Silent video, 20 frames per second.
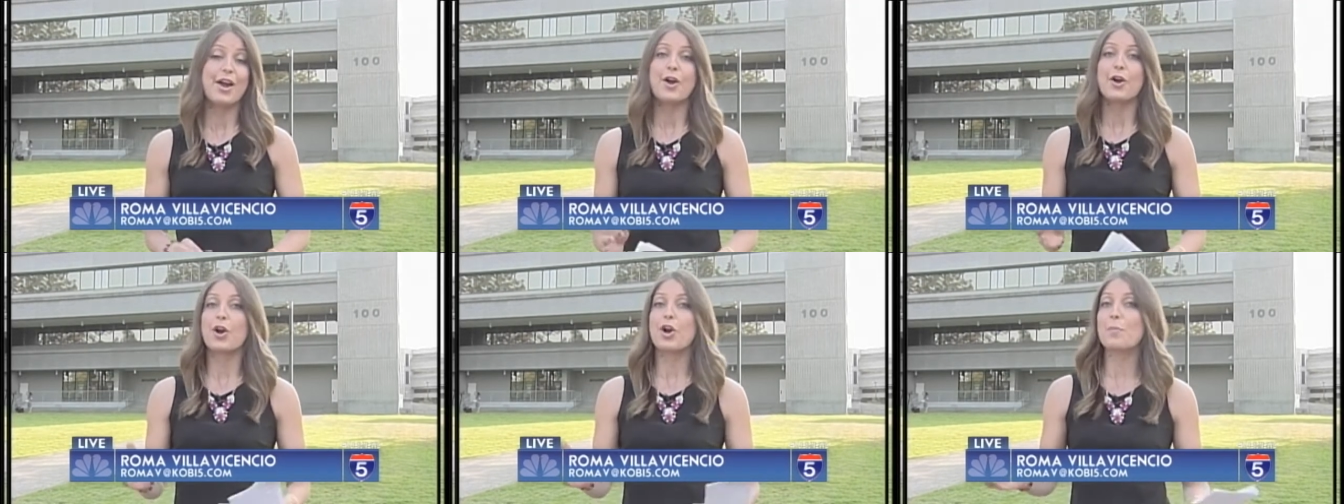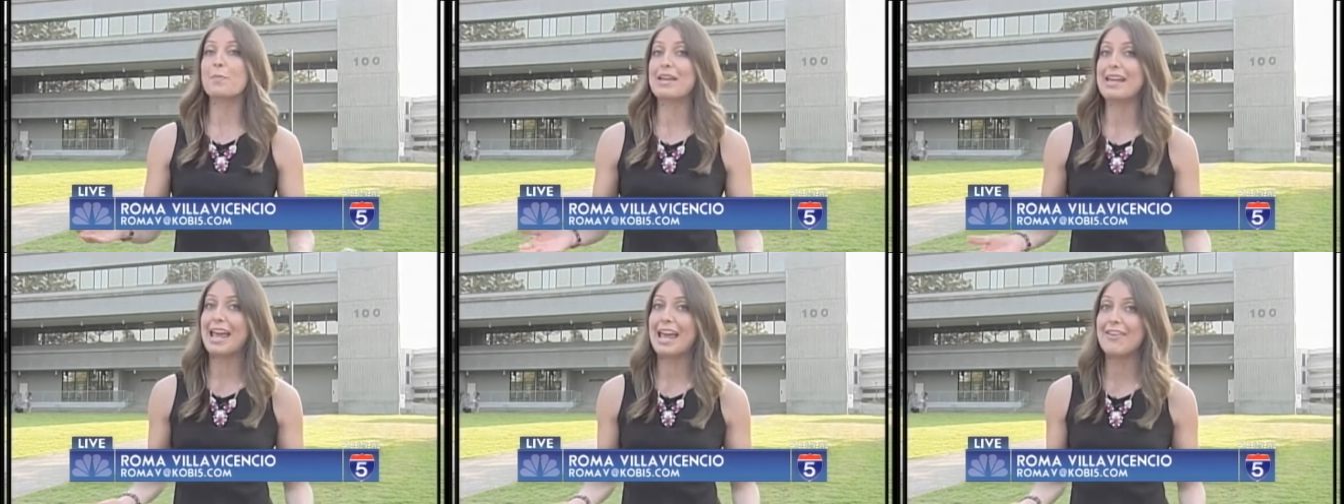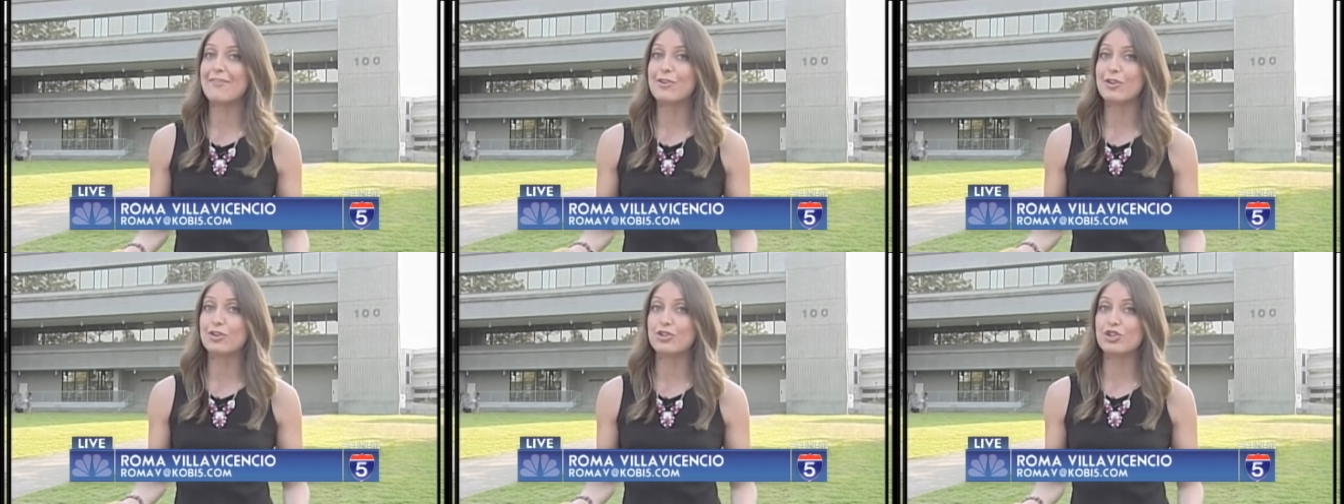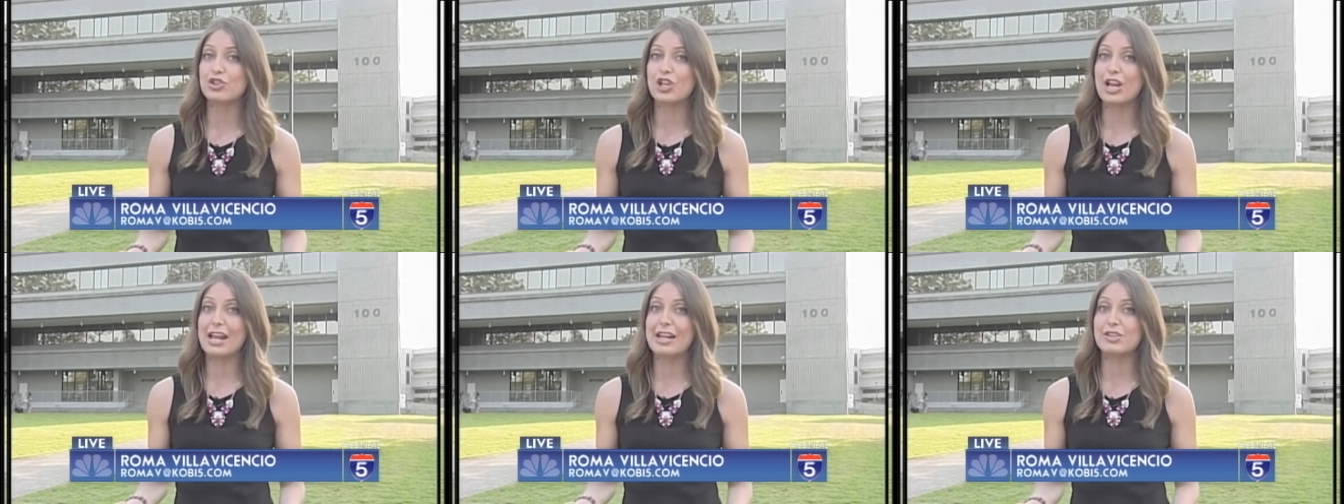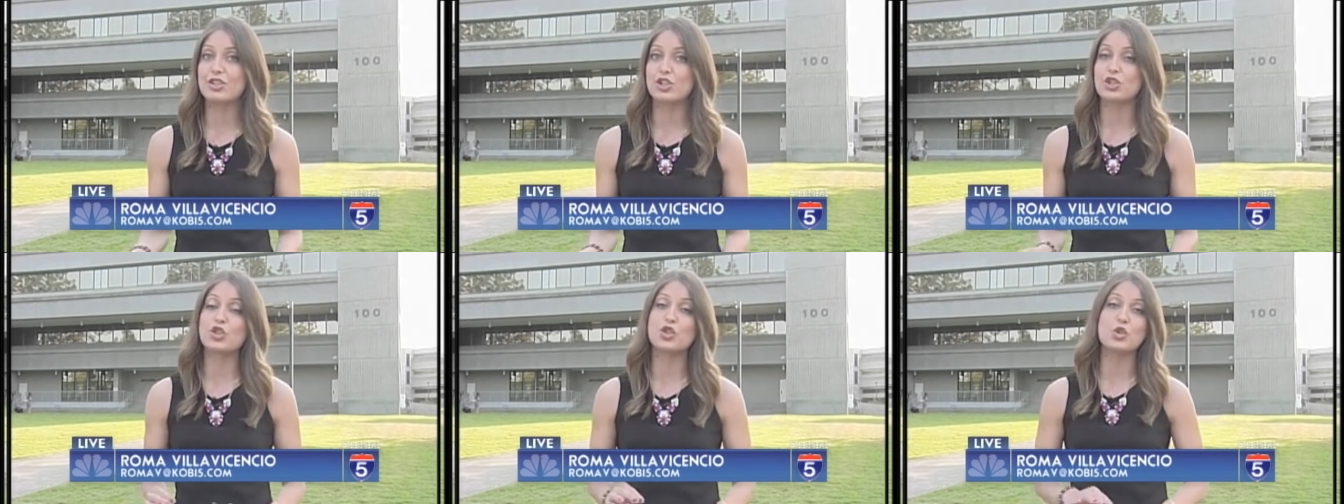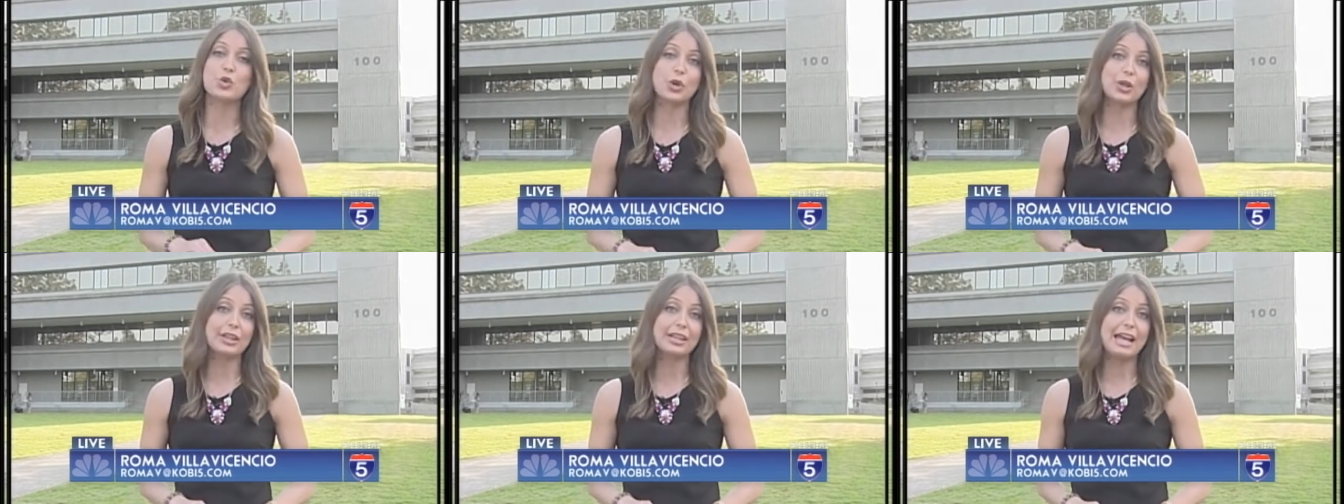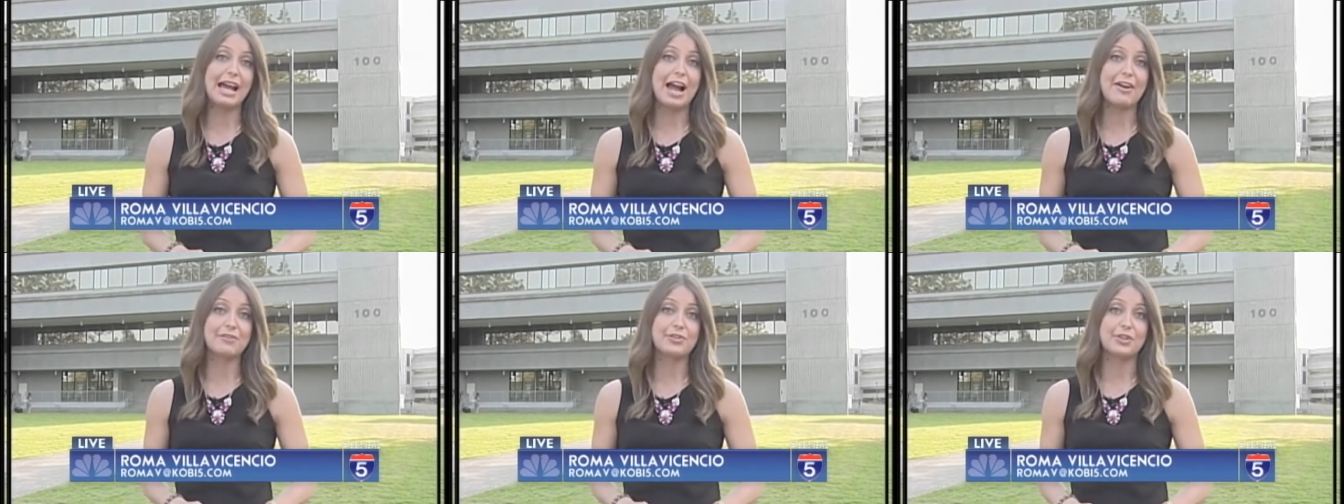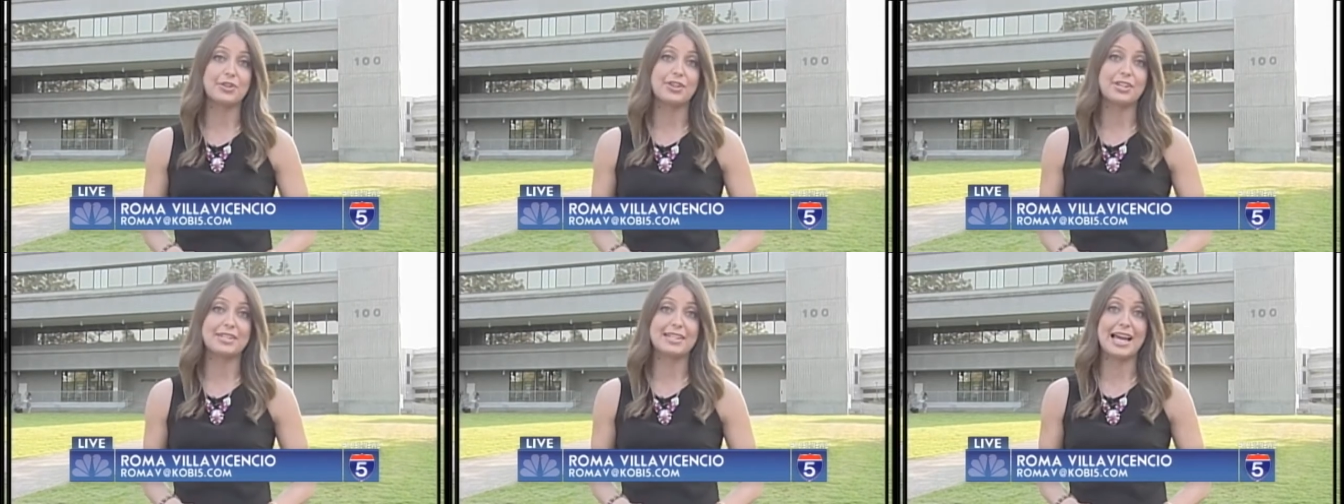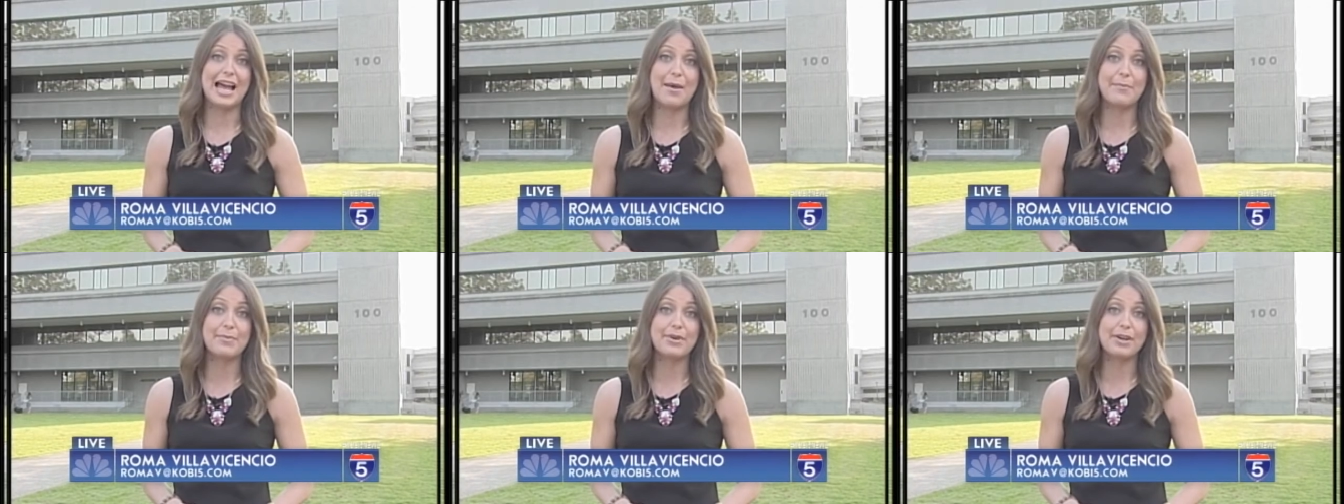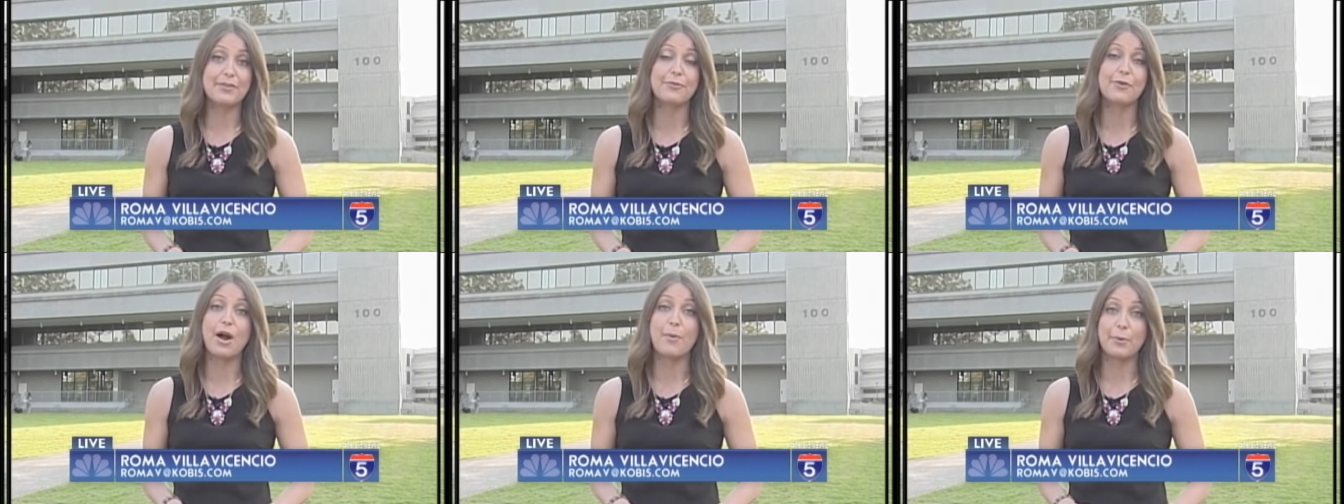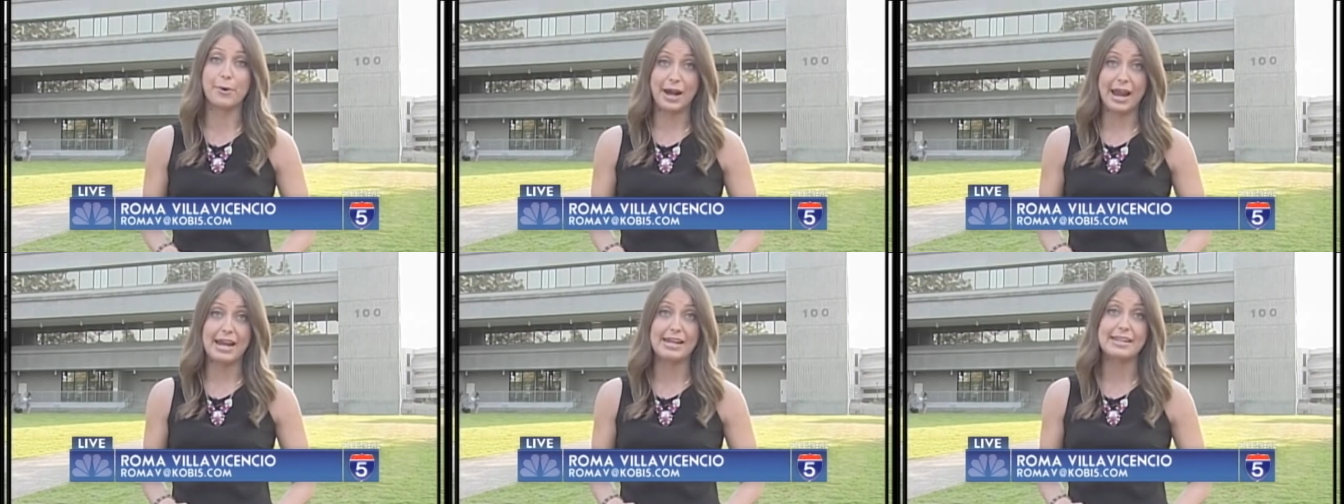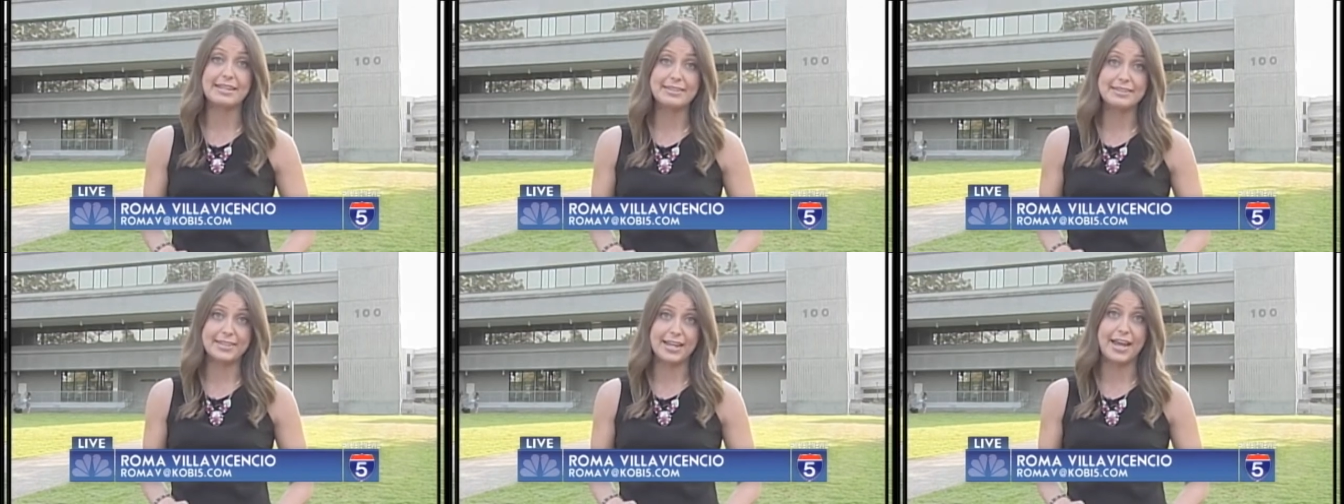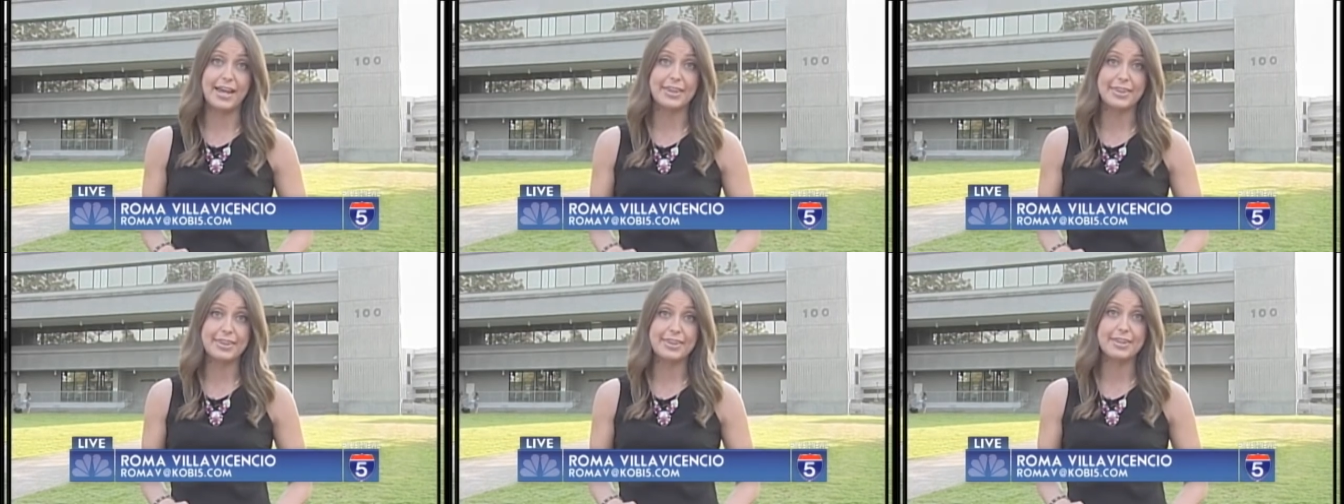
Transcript: her behavior changed shortly after the time of Robert Haney's death